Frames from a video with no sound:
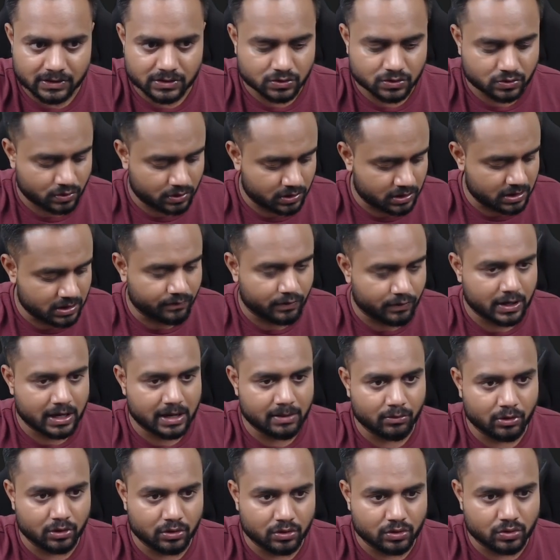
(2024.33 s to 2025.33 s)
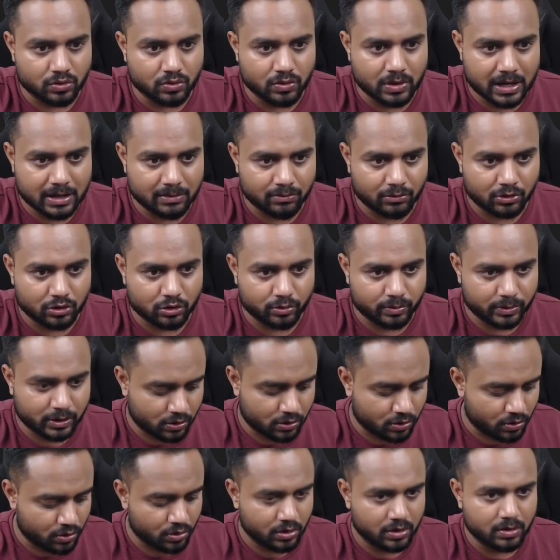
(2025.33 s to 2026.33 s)
So here what I'm going to do, I'm going to
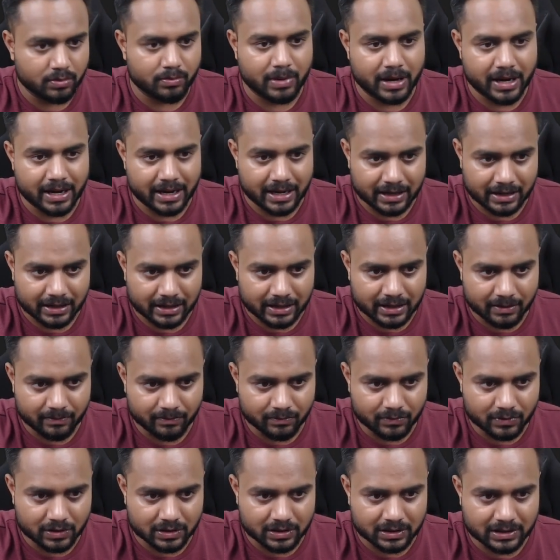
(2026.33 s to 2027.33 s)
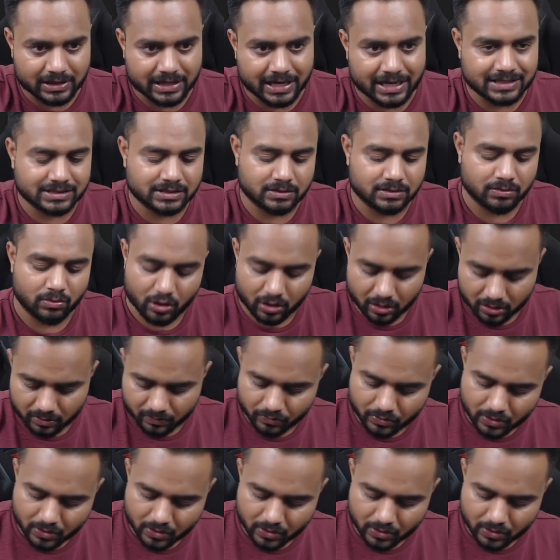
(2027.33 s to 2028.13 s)
load my LLM text model.